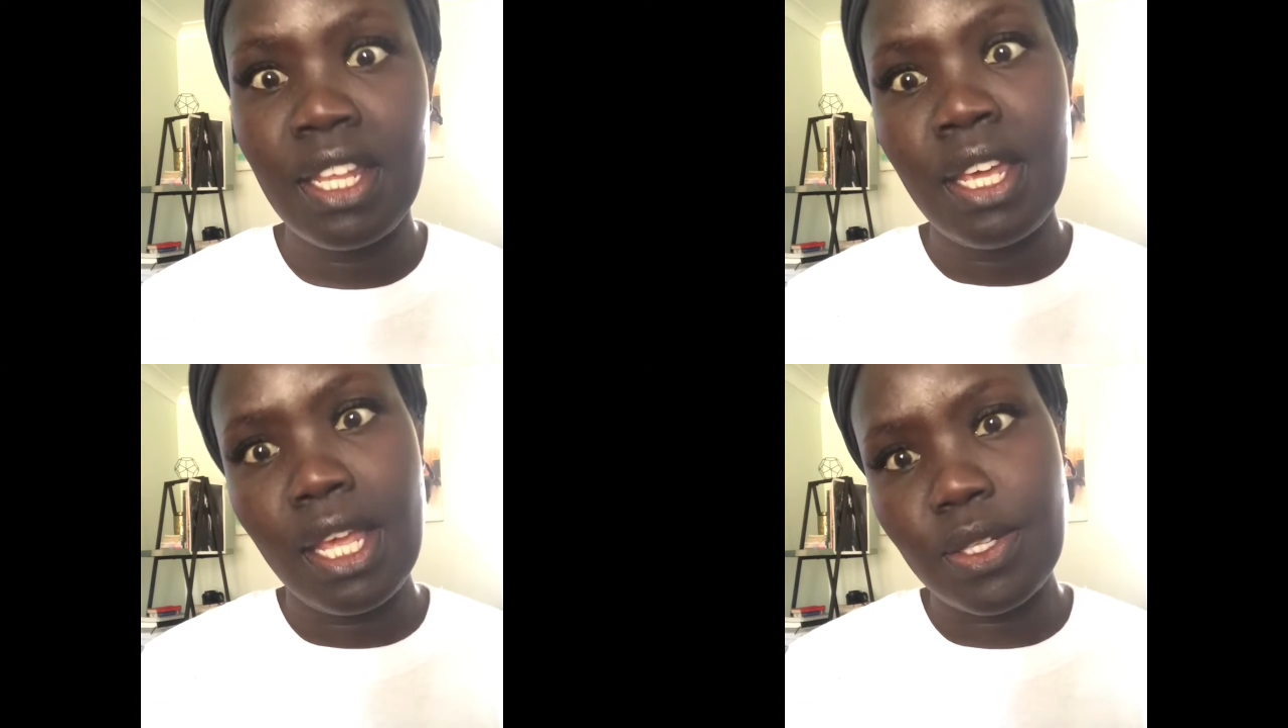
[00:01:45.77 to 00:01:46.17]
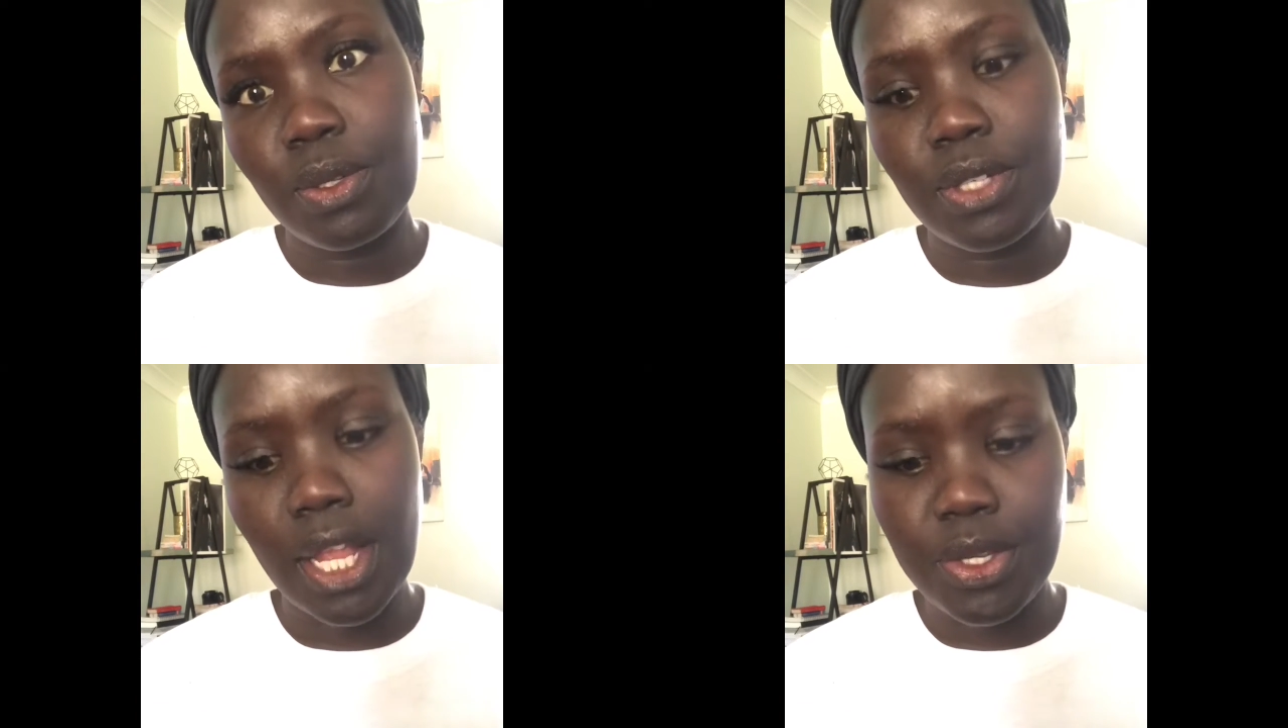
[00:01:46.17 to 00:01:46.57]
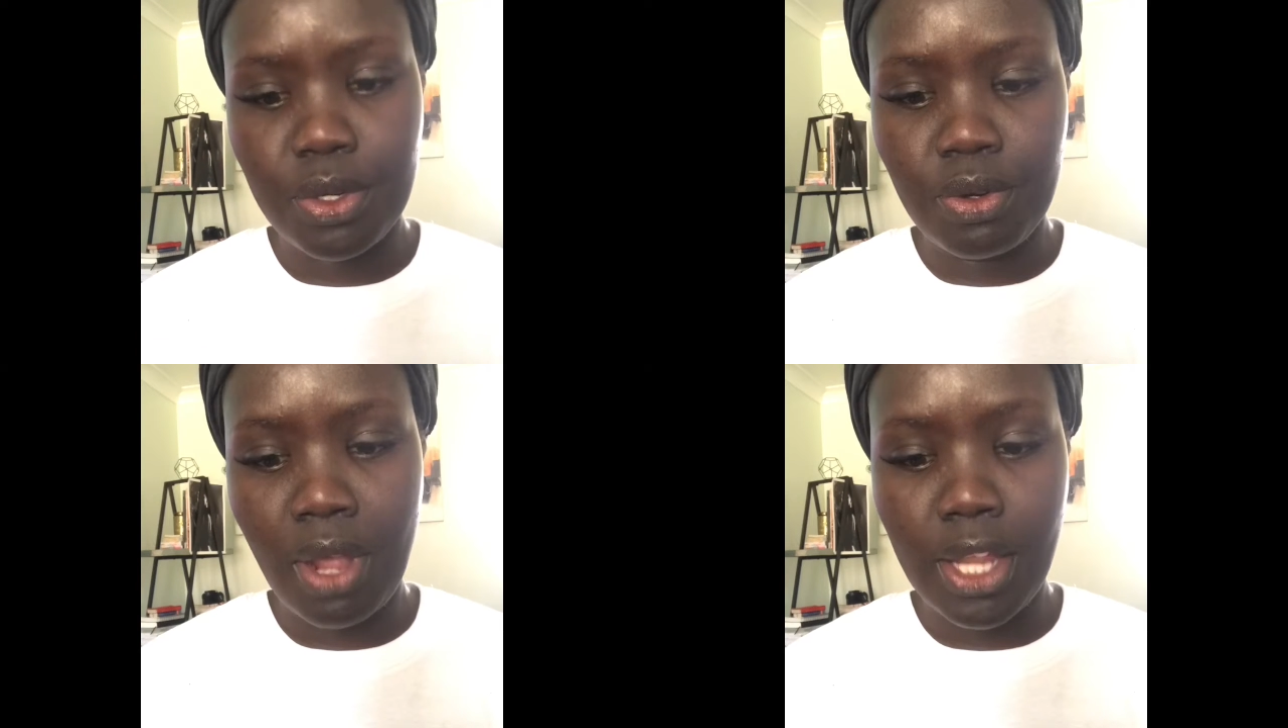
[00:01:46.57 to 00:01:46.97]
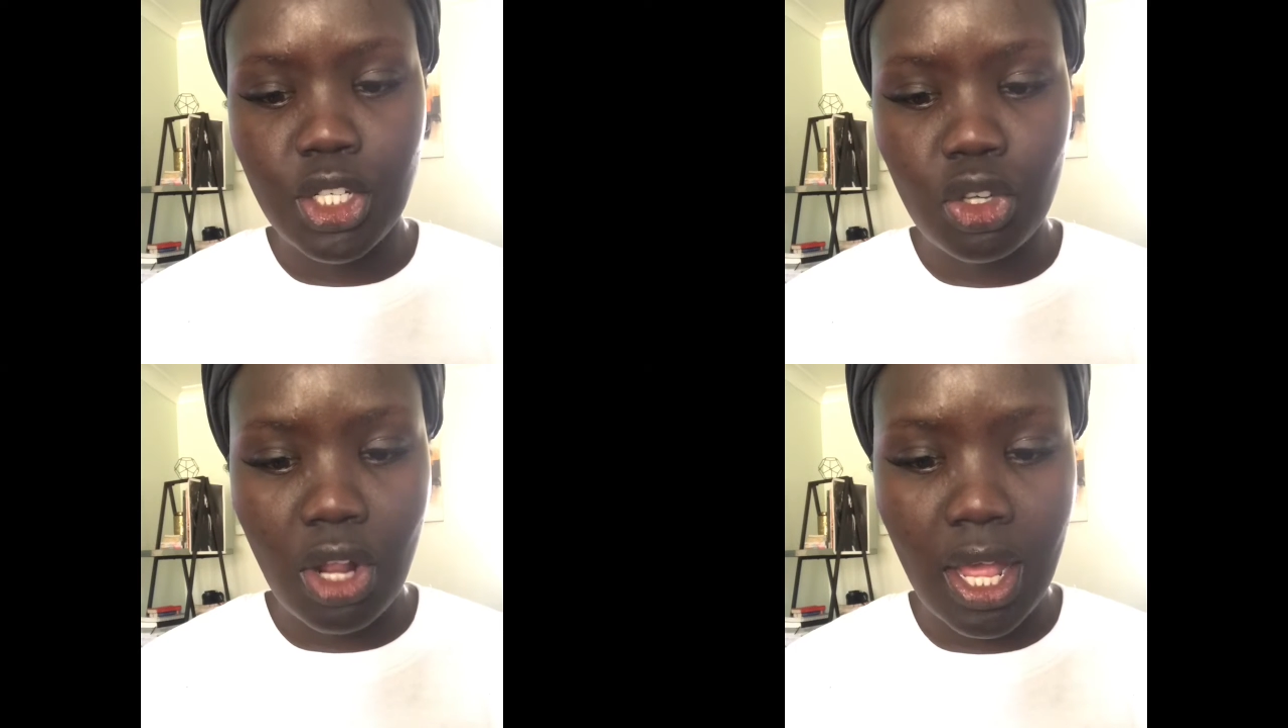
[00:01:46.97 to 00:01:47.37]
It's all natural. I
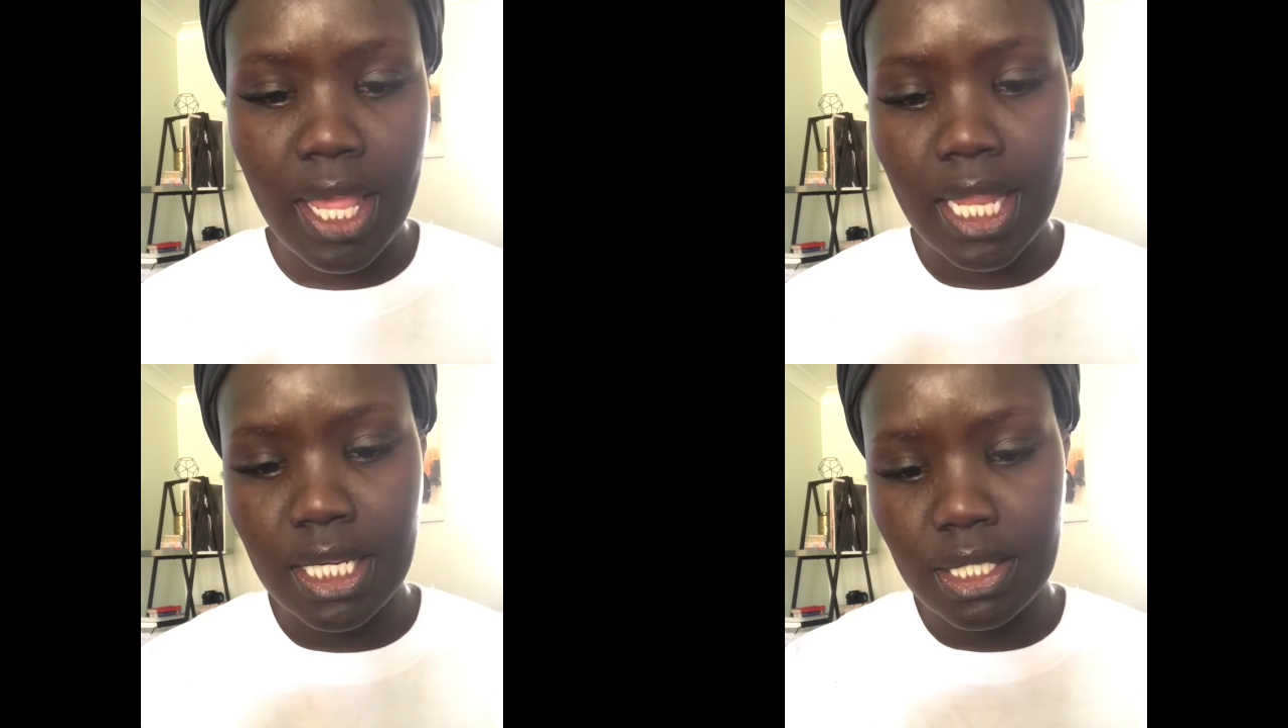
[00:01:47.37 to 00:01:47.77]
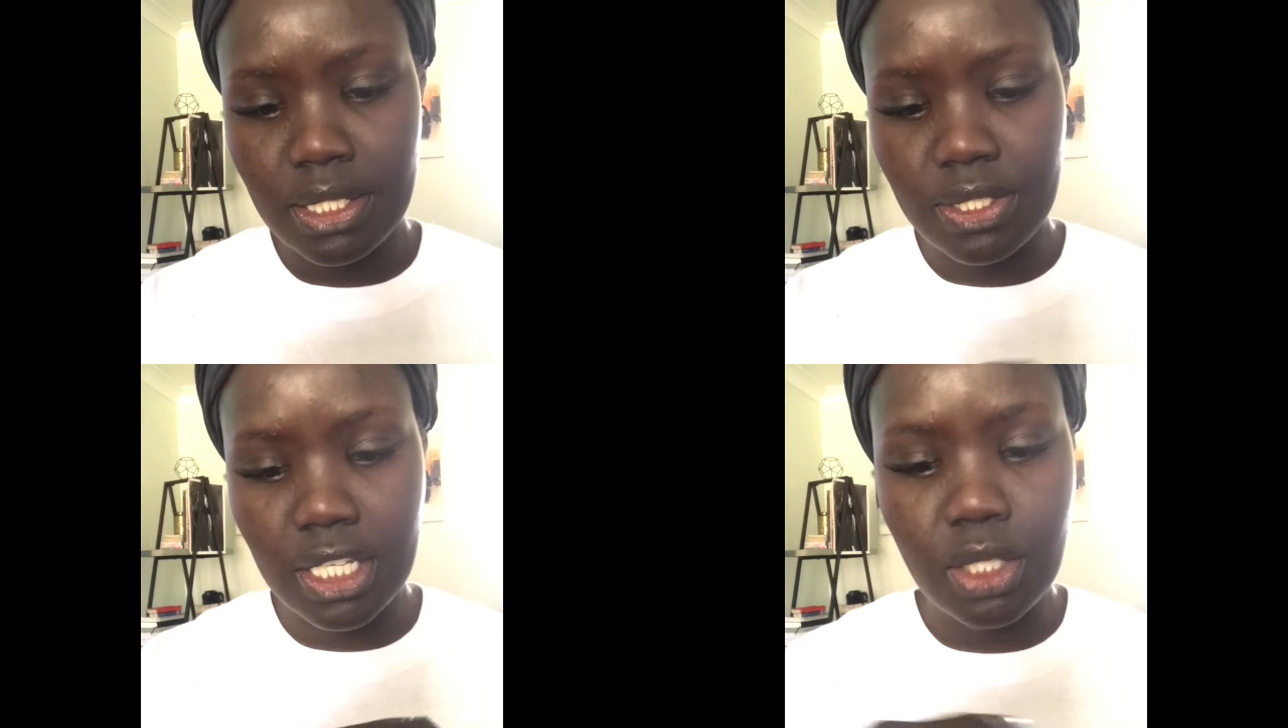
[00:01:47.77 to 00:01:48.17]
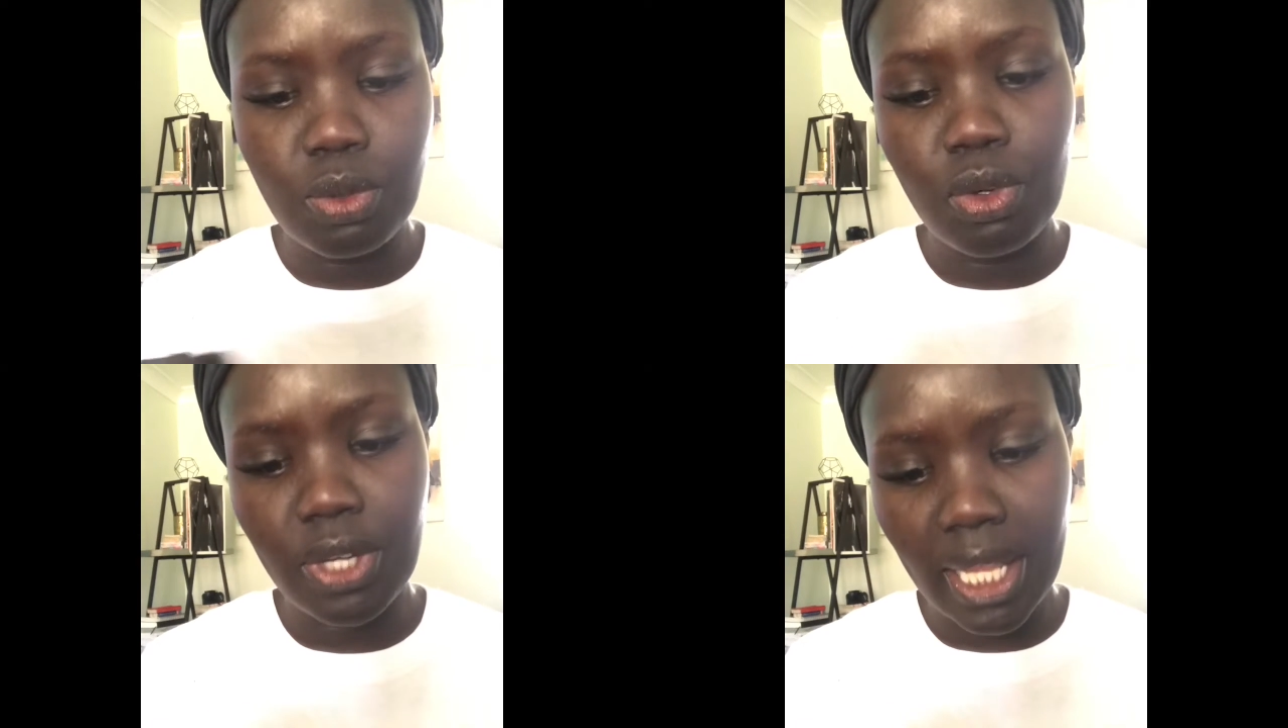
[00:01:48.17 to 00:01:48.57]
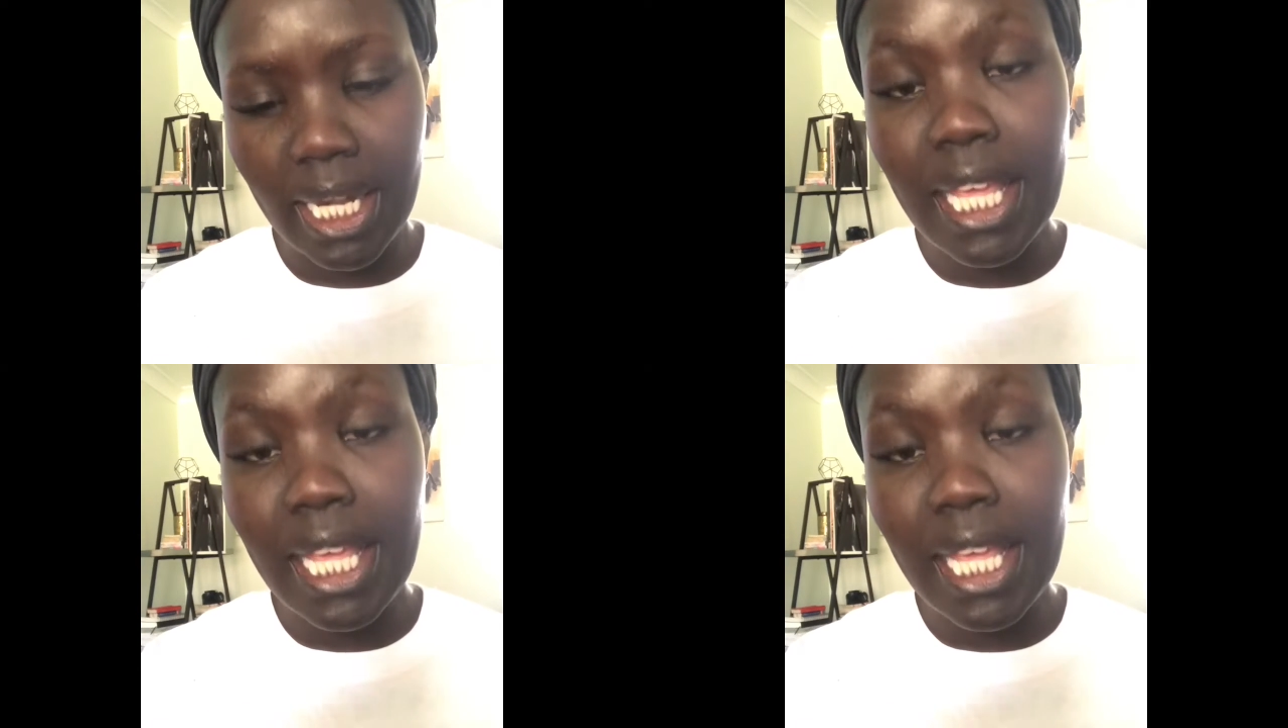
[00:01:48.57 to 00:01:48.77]
try and stick to organic,